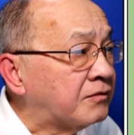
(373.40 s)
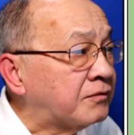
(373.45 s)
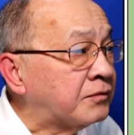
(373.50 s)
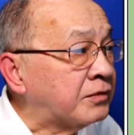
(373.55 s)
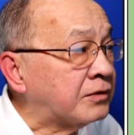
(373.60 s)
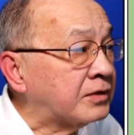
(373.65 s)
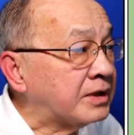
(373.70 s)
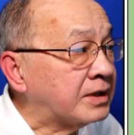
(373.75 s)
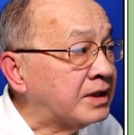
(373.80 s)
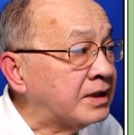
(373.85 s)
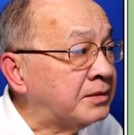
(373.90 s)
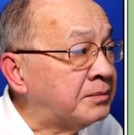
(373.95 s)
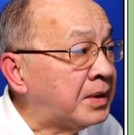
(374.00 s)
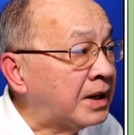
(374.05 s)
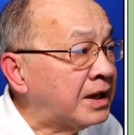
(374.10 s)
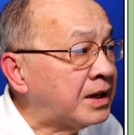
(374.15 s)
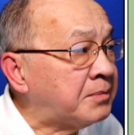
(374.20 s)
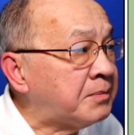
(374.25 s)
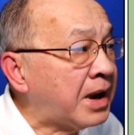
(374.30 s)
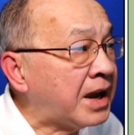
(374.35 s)
for the
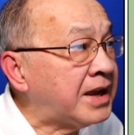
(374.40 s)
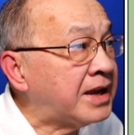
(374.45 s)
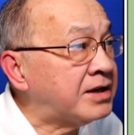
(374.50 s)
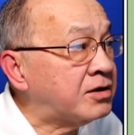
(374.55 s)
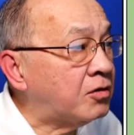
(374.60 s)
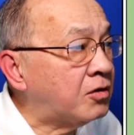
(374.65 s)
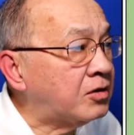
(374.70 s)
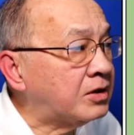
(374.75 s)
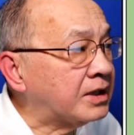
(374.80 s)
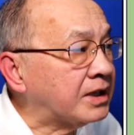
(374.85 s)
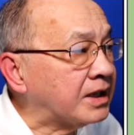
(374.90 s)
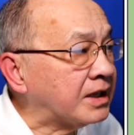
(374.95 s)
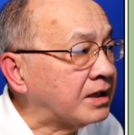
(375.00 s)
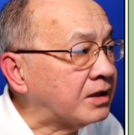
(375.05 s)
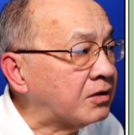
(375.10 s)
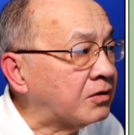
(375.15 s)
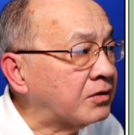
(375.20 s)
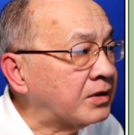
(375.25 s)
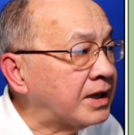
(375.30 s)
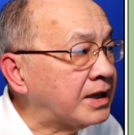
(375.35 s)
balikbayan
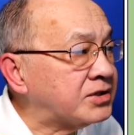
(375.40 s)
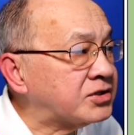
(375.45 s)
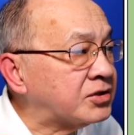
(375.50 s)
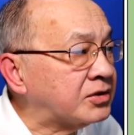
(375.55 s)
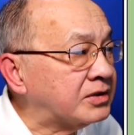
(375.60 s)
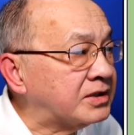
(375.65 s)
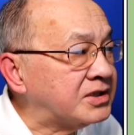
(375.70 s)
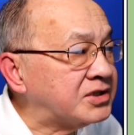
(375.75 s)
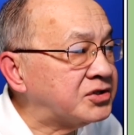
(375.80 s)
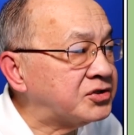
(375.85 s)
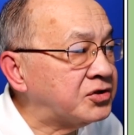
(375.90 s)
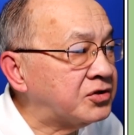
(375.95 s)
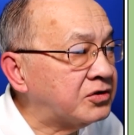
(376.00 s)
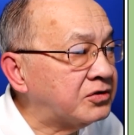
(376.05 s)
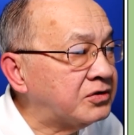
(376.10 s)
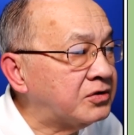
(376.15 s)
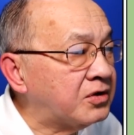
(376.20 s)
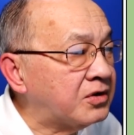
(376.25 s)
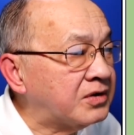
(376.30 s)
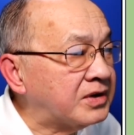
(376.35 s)
only, okay, so this is
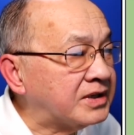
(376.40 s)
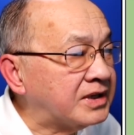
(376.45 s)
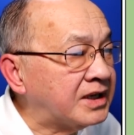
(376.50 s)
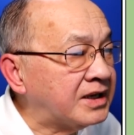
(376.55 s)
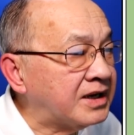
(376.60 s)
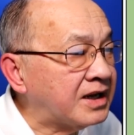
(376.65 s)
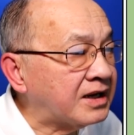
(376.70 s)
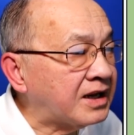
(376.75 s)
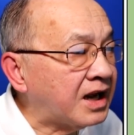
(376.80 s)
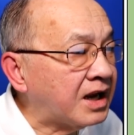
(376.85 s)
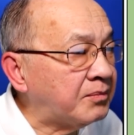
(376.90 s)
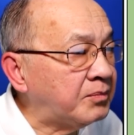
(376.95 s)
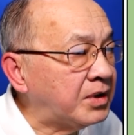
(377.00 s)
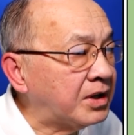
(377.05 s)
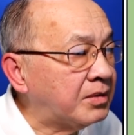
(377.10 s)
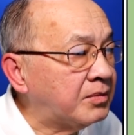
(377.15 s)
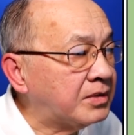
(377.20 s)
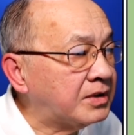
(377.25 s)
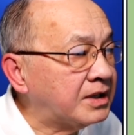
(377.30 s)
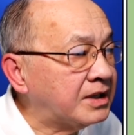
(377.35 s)
no, and then not
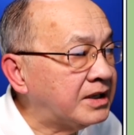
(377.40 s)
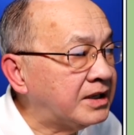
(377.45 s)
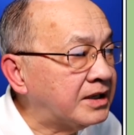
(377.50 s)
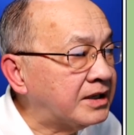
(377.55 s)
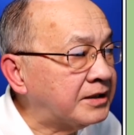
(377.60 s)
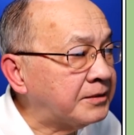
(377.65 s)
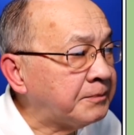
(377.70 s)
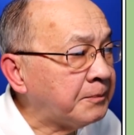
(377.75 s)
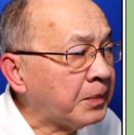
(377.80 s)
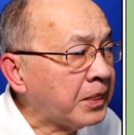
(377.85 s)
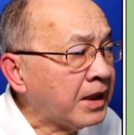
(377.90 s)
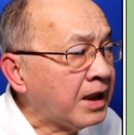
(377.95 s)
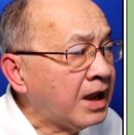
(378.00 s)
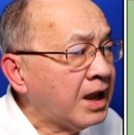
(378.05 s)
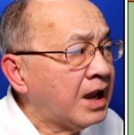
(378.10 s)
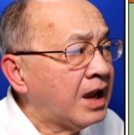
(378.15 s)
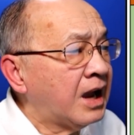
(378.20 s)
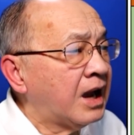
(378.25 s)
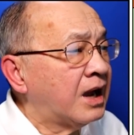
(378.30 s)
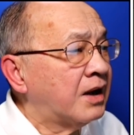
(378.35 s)
applicable here.
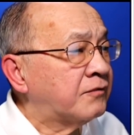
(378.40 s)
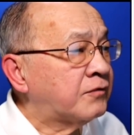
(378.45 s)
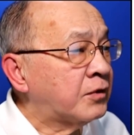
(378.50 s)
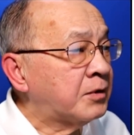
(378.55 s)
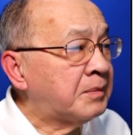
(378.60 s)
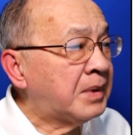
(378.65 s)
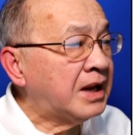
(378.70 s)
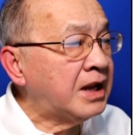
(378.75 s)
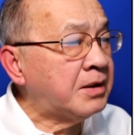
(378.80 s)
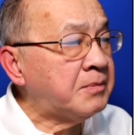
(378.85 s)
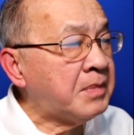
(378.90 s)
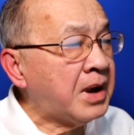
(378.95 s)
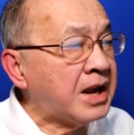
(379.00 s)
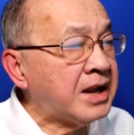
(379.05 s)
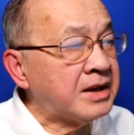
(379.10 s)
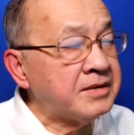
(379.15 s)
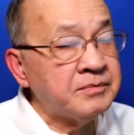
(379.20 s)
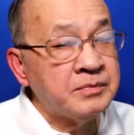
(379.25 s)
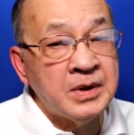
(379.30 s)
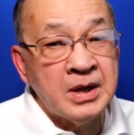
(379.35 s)
For
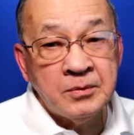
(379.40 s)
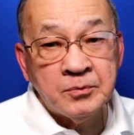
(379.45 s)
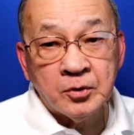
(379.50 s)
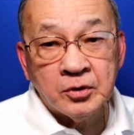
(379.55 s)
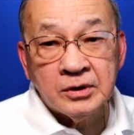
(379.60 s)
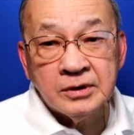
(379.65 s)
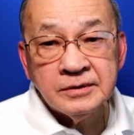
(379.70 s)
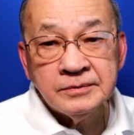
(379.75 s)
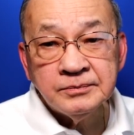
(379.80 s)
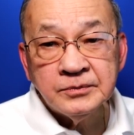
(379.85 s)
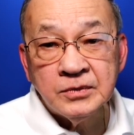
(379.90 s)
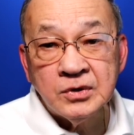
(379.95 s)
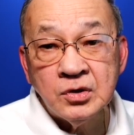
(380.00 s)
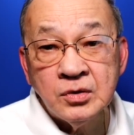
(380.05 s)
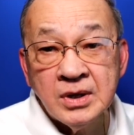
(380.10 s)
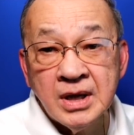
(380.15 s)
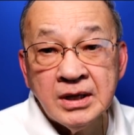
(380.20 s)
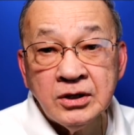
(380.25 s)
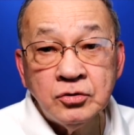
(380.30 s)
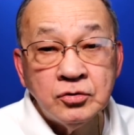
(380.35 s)
balikbayan people,
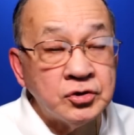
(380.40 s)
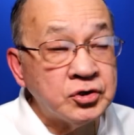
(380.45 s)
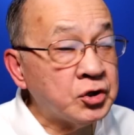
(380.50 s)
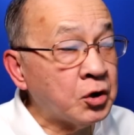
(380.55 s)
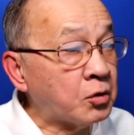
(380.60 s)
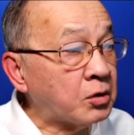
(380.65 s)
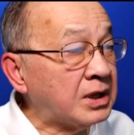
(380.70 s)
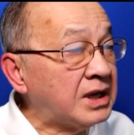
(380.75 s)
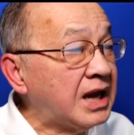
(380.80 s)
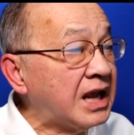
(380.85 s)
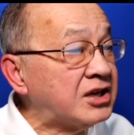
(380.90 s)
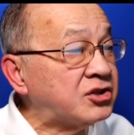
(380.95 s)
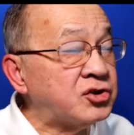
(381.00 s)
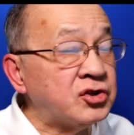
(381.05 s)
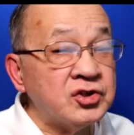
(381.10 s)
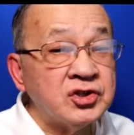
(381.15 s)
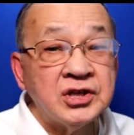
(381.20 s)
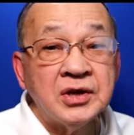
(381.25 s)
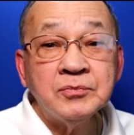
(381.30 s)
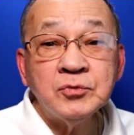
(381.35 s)
you need to show
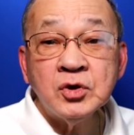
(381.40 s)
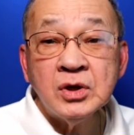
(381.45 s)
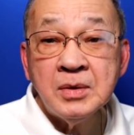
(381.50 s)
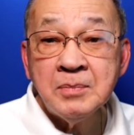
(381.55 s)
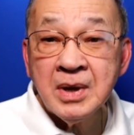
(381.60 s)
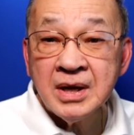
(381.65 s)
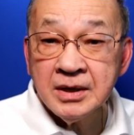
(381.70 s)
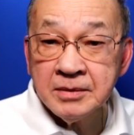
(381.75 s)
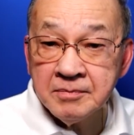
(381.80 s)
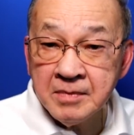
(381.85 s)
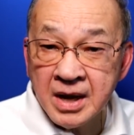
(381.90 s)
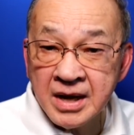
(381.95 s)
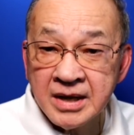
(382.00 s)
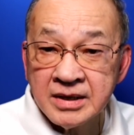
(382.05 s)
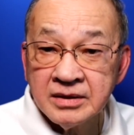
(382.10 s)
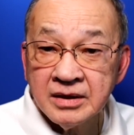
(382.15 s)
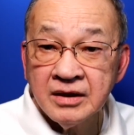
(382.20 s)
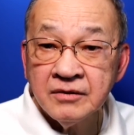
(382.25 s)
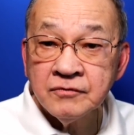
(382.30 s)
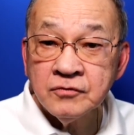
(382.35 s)
relationship to the
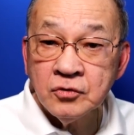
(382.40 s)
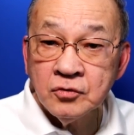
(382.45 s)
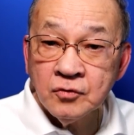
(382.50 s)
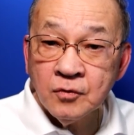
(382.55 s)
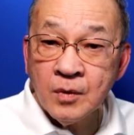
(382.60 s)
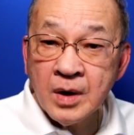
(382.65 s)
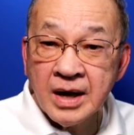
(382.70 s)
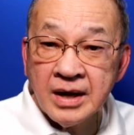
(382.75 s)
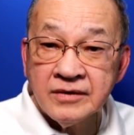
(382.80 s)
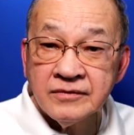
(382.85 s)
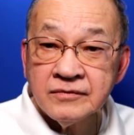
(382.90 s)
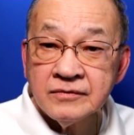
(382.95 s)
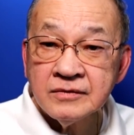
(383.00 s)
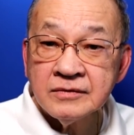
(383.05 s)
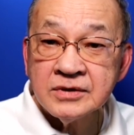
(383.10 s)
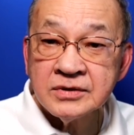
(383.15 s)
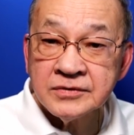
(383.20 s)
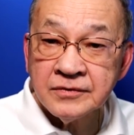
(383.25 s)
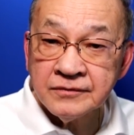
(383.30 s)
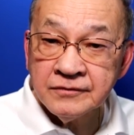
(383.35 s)
balikbayan. If your wife
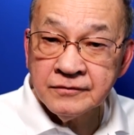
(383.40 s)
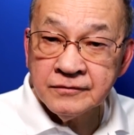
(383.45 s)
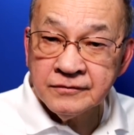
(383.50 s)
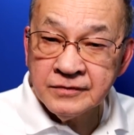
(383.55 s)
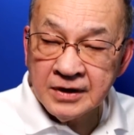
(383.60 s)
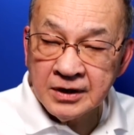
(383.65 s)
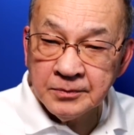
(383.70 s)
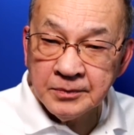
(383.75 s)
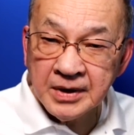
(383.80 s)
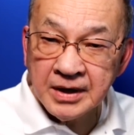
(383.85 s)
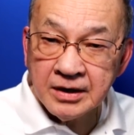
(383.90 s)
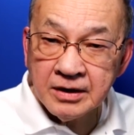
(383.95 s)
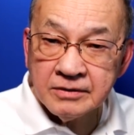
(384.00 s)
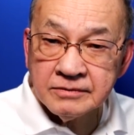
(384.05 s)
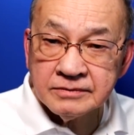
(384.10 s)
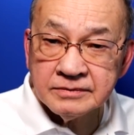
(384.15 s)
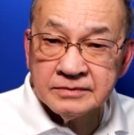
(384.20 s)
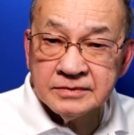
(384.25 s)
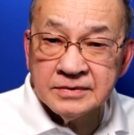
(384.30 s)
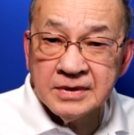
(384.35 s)
is
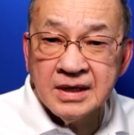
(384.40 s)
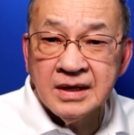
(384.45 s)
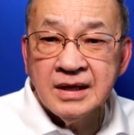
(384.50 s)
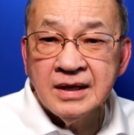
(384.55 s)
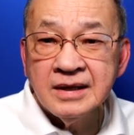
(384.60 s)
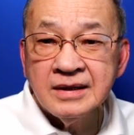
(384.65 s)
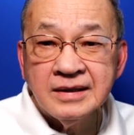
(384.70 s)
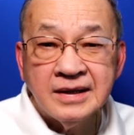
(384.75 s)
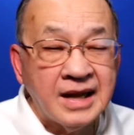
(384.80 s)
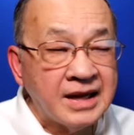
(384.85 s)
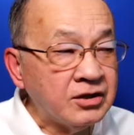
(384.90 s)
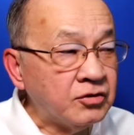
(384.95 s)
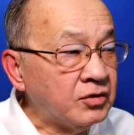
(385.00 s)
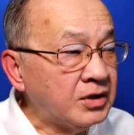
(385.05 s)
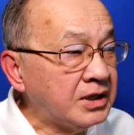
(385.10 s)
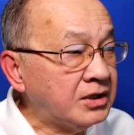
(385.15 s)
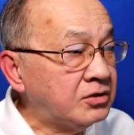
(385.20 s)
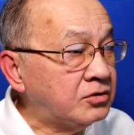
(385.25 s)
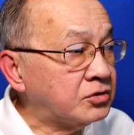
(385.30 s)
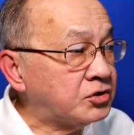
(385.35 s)
Filipino, then
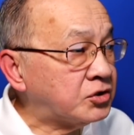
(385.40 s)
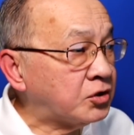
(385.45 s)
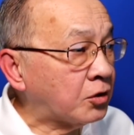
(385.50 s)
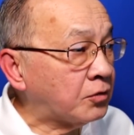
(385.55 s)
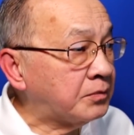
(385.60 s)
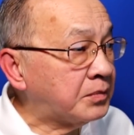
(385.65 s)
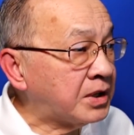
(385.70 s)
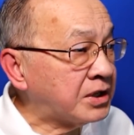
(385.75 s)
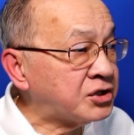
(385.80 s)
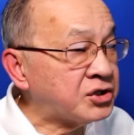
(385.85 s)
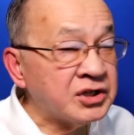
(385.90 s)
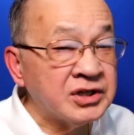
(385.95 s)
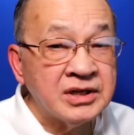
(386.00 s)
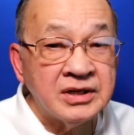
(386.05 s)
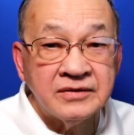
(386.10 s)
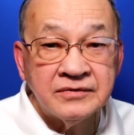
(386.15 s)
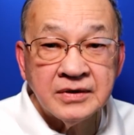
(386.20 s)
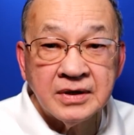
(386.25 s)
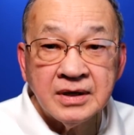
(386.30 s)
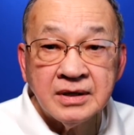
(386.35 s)
you need to show birth
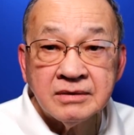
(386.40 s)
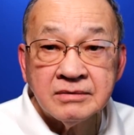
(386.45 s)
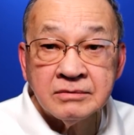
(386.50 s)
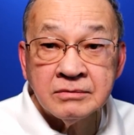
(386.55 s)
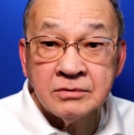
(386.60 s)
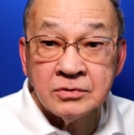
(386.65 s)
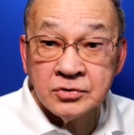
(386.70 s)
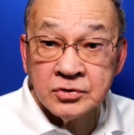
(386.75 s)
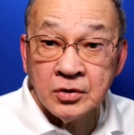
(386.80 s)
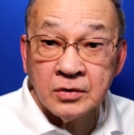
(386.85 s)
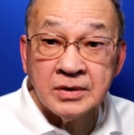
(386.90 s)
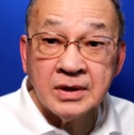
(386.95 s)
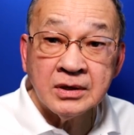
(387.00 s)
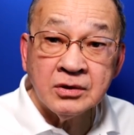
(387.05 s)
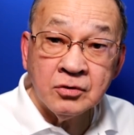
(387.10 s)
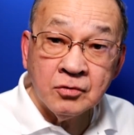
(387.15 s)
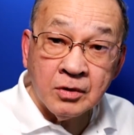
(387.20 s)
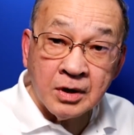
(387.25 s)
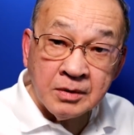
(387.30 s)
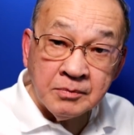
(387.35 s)
certificate to show
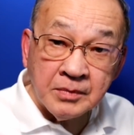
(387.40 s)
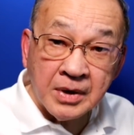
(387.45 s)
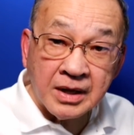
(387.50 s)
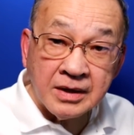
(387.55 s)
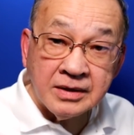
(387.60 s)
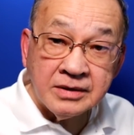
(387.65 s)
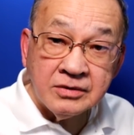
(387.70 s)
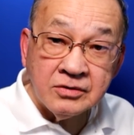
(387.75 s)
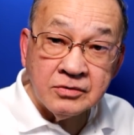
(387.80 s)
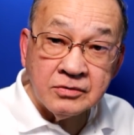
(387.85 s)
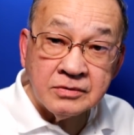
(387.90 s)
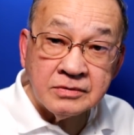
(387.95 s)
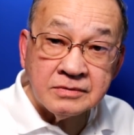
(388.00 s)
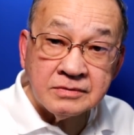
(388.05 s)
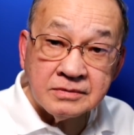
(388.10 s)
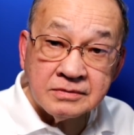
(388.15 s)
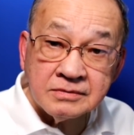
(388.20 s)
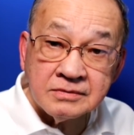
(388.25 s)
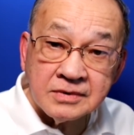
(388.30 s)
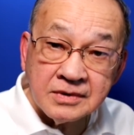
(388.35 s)
that you are married
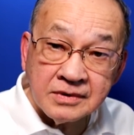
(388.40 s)
to